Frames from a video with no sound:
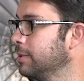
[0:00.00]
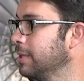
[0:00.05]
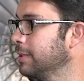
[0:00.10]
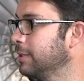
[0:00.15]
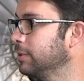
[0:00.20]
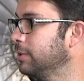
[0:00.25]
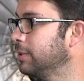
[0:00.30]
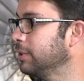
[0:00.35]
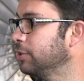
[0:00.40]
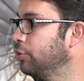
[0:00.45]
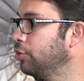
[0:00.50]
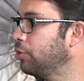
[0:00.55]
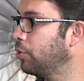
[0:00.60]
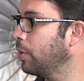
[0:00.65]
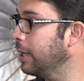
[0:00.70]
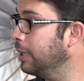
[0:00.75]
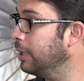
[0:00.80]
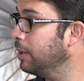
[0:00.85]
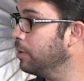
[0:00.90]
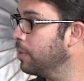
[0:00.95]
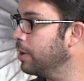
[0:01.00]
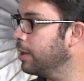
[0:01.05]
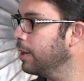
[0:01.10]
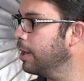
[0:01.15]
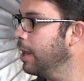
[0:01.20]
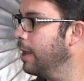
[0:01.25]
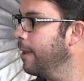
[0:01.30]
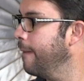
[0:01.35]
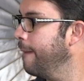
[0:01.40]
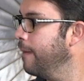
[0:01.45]
This is the straightening one.
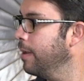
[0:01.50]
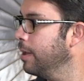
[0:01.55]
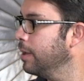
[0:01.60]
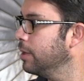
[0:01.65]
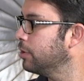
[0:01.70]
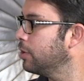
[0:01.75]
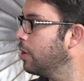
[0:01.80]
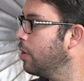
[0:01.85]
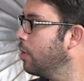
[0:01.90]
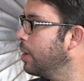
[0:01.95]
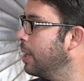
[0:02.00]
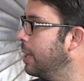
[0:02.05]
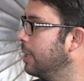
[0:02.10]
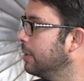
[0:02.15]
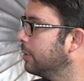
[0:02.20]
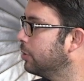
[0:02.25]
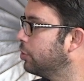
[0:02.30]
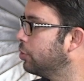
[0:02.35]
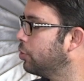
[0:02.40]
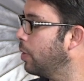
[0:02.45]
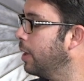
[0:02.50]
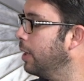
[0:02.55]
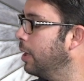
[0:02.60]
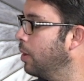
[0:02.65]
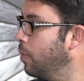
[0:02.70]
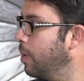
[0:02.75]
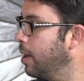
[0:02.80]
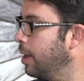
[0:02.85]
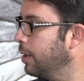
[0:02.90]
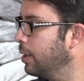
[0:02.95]
So in the
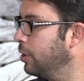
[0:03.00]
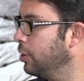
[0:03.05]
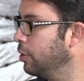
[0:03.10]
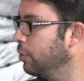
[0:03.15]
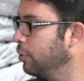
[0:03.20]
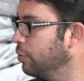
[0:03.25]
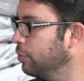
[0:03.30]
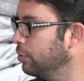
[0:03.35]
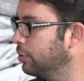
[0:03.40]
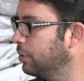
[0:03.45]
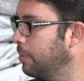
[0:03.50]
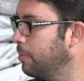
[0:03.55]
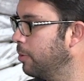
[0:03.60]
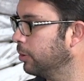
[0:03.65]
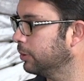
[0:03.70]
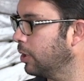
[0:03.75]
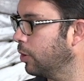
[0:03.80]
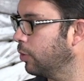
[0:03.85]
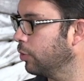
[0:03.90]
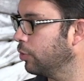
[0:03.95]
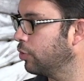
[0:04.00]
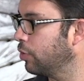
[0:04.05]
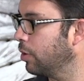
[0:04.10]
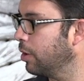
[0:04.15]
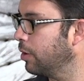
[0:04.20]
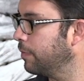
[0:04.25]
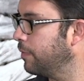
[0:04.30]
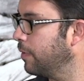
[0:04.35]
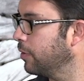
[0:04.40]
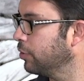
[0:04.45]
straightening one, you use the
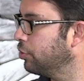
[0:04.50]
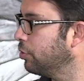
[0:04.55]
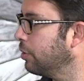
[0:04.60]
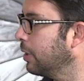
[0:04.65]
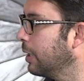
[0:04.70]
multi-controller function